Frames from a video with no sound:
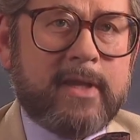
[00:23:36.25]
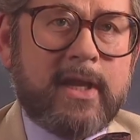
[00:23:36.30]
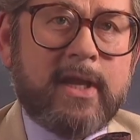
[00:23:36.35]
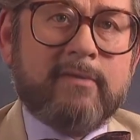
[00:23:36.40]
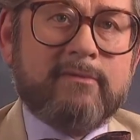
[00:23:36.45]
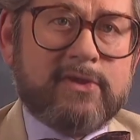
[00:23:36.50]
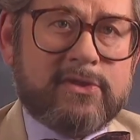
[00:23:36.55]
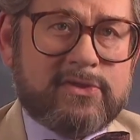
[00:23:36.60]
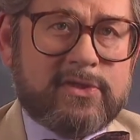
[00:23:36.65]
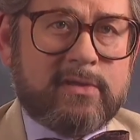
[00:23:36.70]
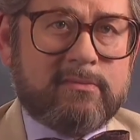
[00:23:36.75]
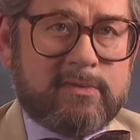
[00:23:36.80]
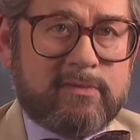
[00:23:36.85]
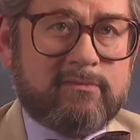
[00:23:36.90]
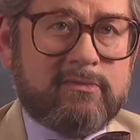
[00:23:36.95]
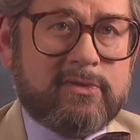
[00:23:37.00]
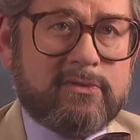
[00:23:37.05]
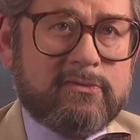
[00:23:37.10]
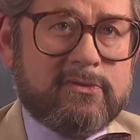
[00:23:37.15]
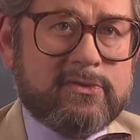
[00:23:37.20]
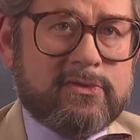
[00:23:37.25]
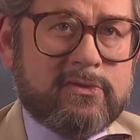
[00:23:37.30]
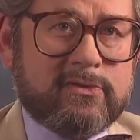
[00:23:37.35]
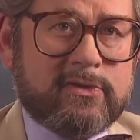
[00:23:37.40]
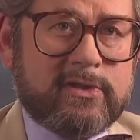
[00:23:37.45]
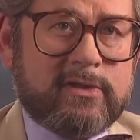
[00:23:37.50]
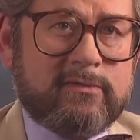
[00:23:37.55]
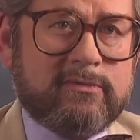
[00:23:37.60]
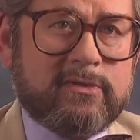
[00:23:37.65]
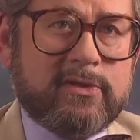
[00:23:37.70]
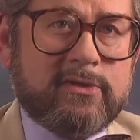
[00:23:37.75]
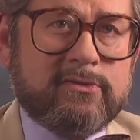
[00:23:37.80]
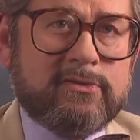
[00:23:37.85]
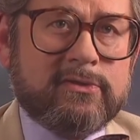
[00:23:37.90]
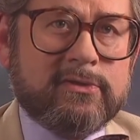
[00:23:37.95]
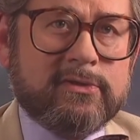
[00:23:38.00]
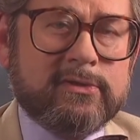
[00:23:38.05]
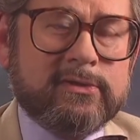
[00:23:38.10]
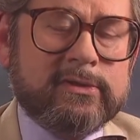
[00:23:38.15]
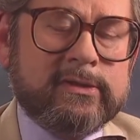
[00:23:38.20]
having some influence on
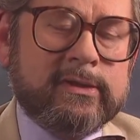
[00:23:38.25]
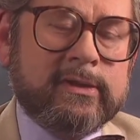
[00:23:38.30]
evolution.